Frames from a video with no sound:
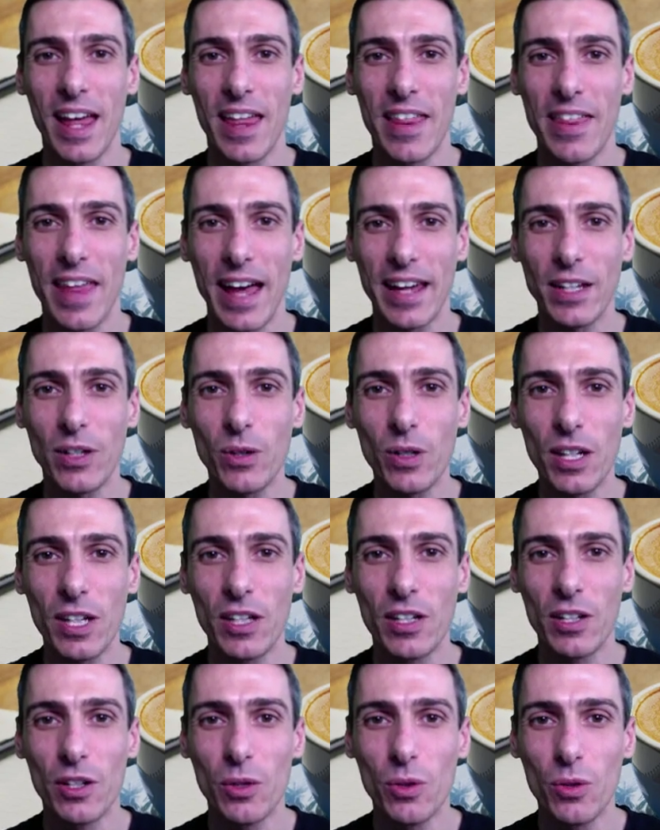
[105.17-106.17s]
that you can
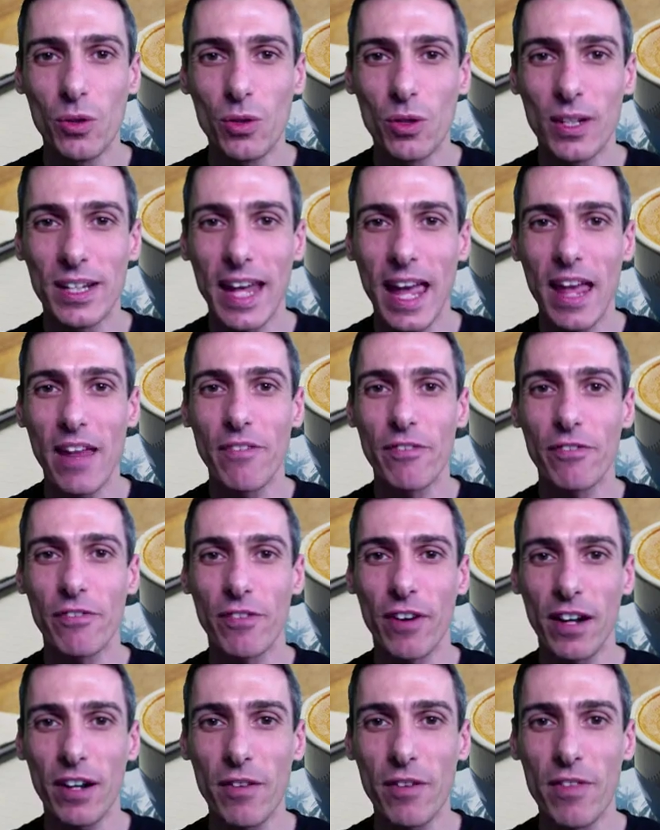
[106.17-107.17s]
do to get in
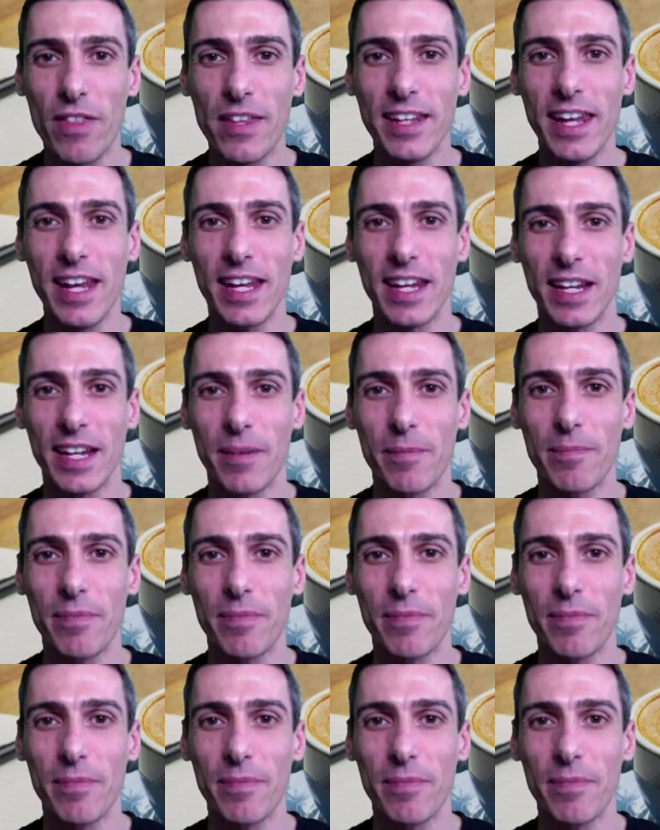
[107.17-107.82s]
front of the day.